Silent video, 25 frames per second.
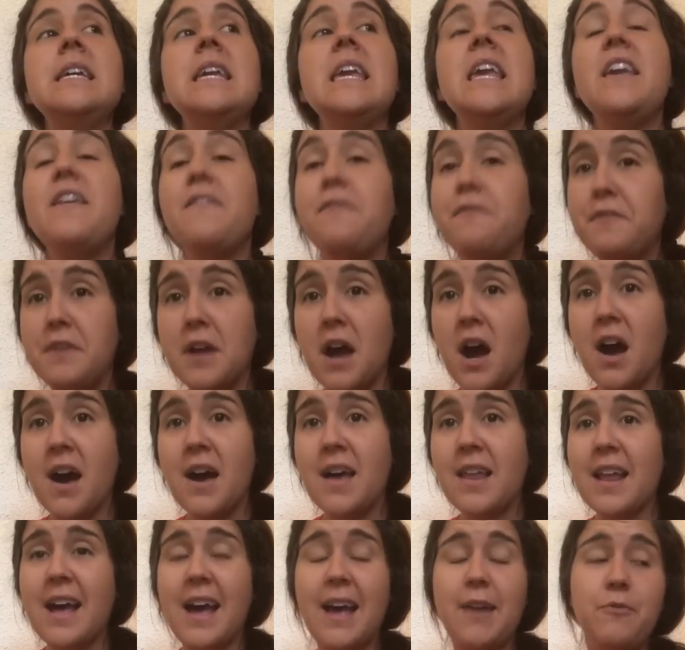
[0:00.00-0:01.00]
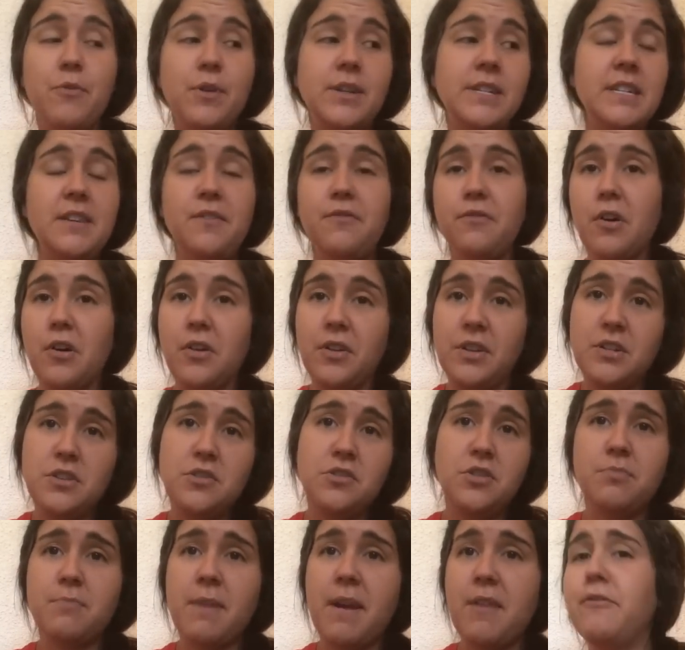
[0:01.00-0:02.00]
If not, I would default and
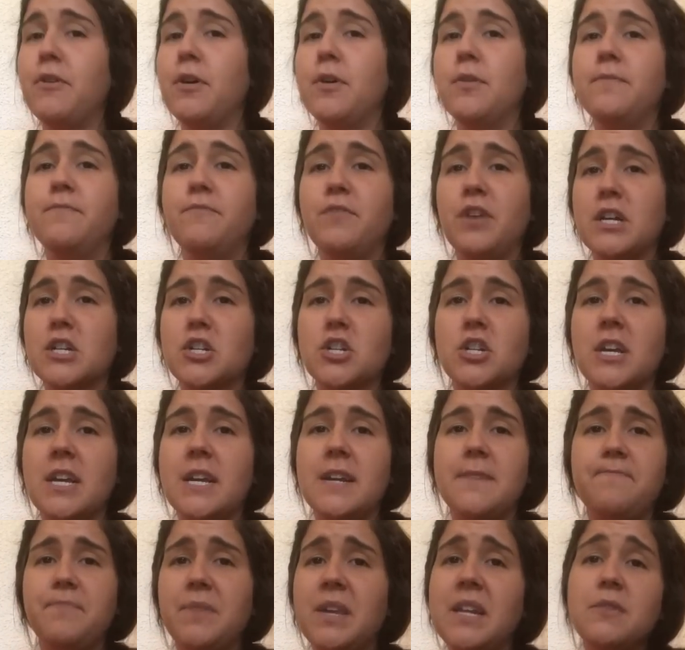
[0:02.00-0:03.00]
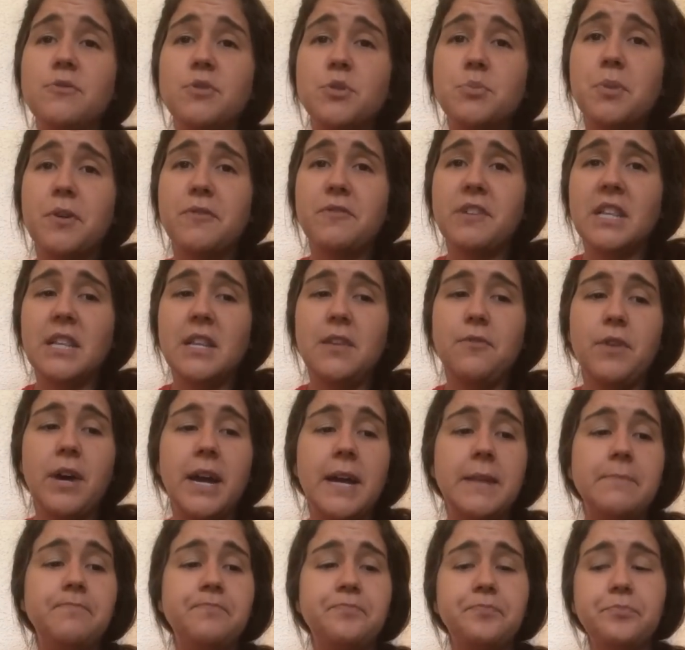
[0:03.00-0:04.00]
use my phone flashlight, and it was perfectly
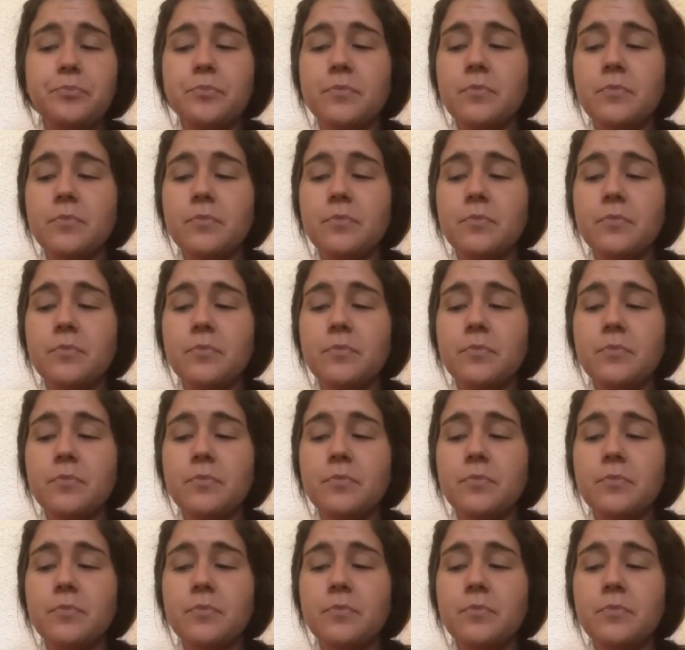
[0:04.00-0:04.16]
fine